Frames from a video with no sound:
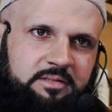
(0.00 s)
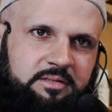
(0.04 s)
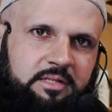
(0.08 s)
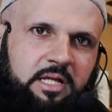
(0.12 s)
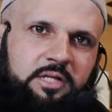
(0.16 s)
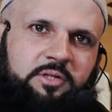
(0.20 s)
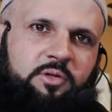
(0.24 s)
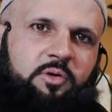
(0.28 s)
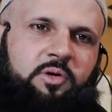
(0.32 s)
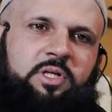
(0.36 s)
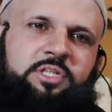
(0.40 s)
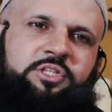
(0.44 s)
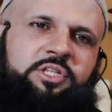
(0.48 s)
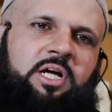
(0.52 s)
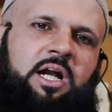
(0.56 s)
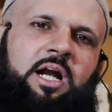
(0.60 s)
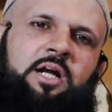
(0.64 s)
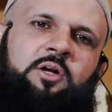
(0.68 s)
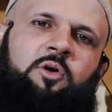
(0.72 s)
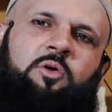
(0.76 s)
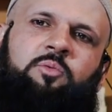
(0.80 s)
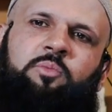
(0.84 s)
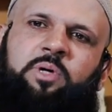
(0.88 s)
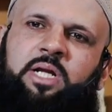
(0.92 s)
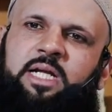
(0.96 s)
that you know inshallah
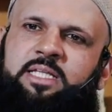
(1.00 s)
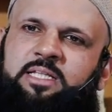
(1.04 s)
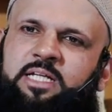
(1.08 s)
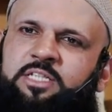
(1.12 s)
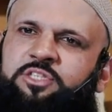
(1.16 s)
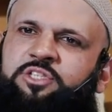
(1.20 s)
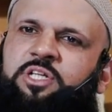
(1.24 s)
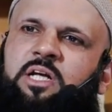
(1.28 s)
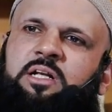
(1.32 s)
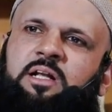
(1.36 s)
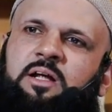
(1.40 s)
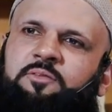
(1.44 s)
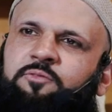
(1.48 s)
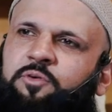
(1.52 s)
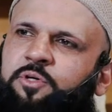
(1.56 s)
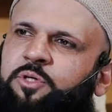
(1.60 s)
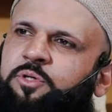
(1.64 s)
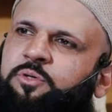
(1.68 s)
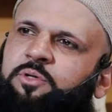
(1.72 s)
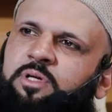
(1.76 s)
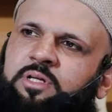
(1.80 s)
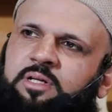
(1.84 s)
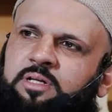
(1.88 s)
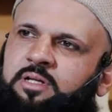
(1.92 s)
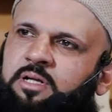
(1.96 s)
don't worry there's jannah for
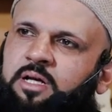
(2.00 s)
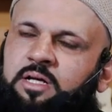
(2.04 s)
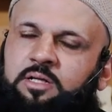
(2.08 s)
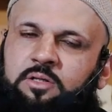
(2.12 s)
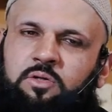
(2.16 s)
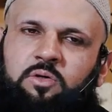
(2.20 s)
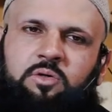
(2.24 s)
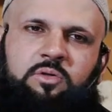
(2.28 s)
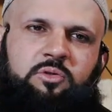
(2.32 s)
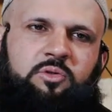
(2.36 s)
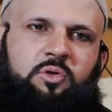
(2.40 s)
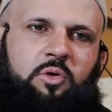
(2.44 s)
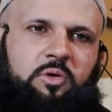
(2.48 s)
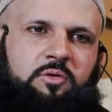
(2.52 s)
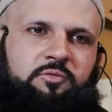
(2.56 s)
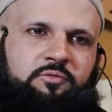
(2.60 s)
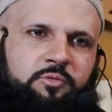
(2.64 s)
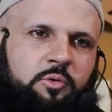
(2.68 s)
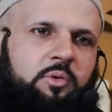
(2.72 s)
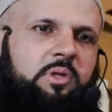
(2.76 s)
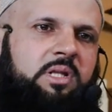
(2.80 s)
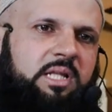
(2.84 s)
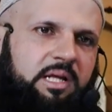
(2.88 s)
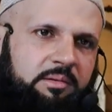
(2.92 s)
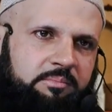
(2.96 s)
you and no don't
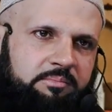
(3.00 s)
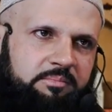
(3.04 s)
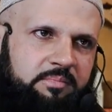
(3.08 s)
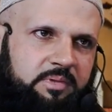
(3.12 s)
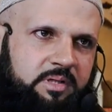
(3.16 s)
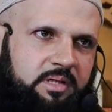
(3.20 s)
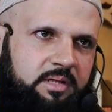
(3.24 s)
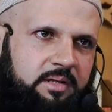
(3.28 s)
fool them